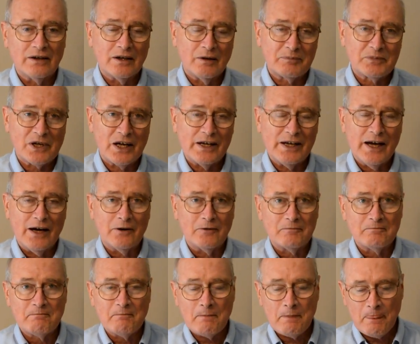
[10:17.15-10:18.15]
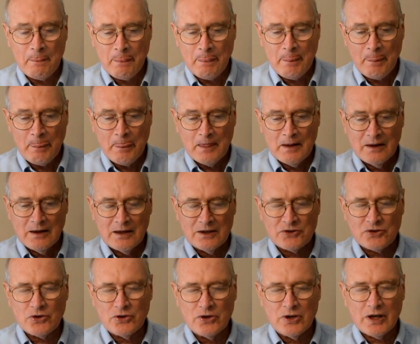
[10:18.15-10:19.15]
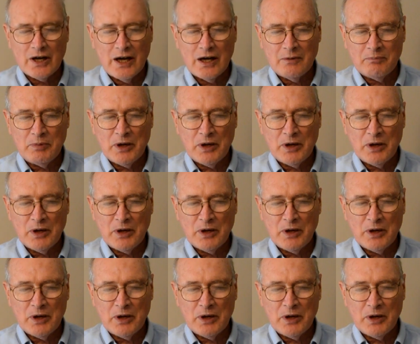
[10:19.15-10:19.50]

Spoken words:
upside down. And so you kind of